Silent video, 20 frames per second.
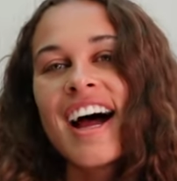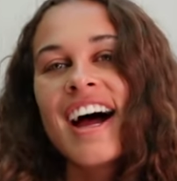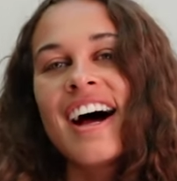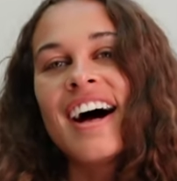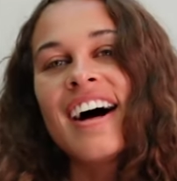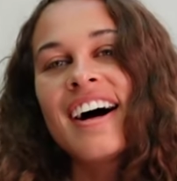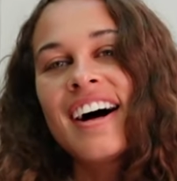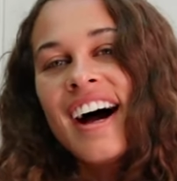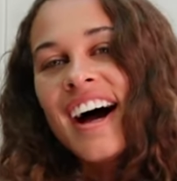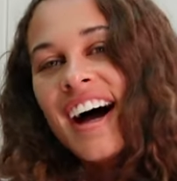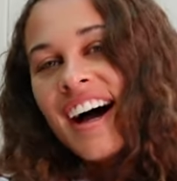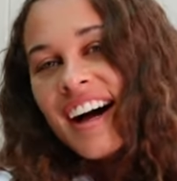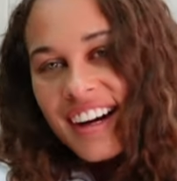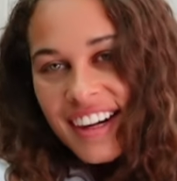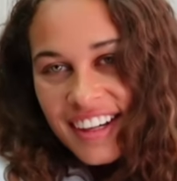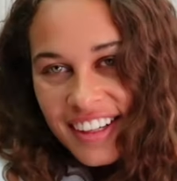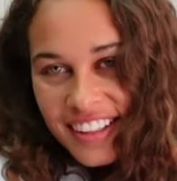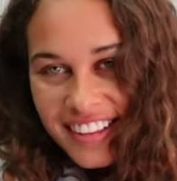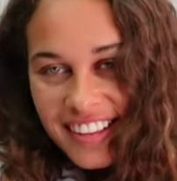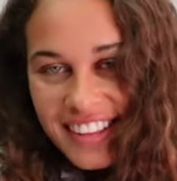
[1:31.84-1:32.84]
Ugh,
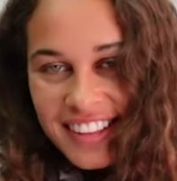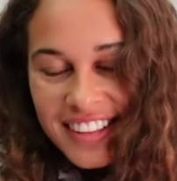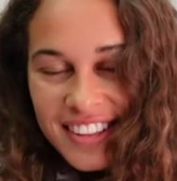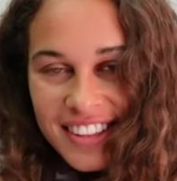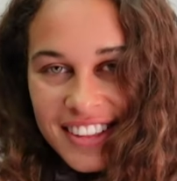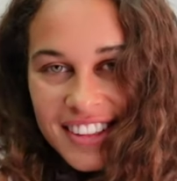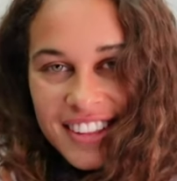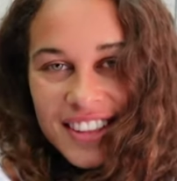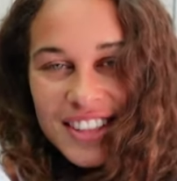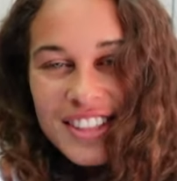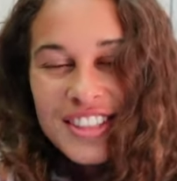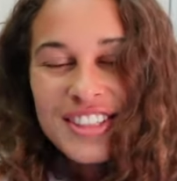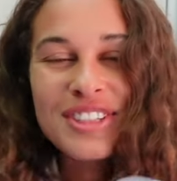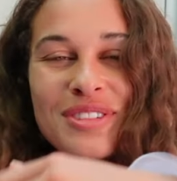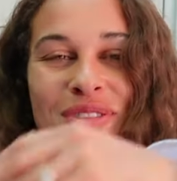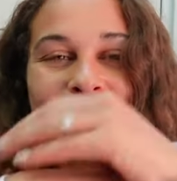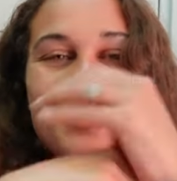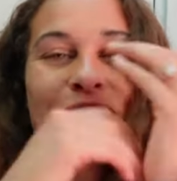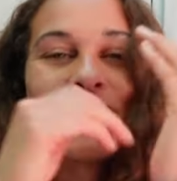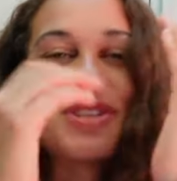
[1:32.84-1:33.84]
this
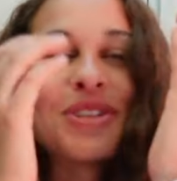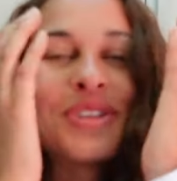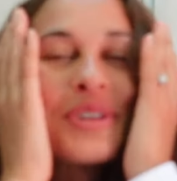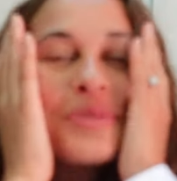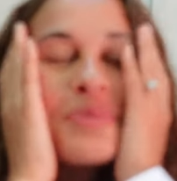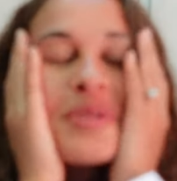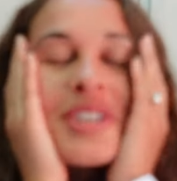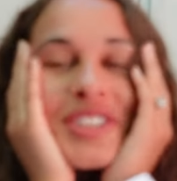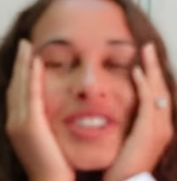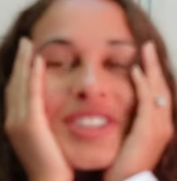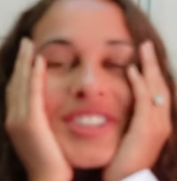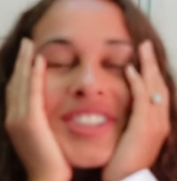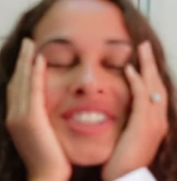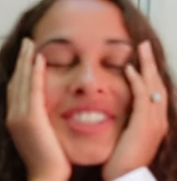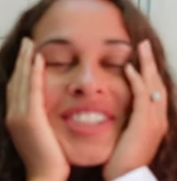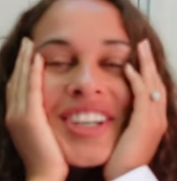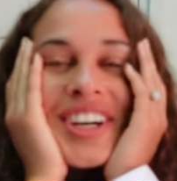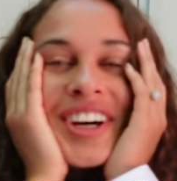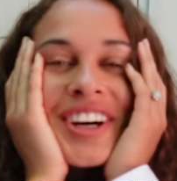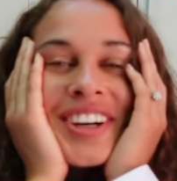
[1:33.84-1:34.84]
just feels so much
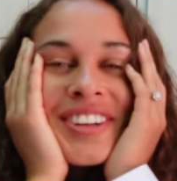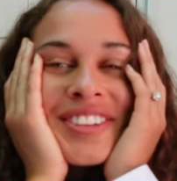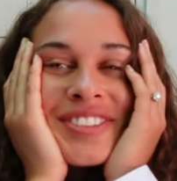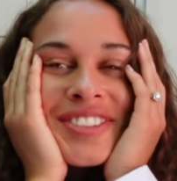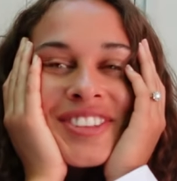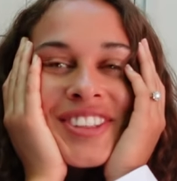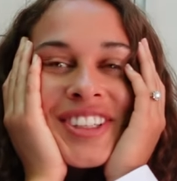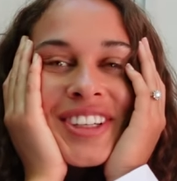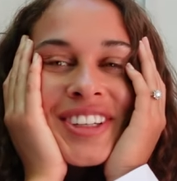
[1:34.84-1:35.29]
deserved.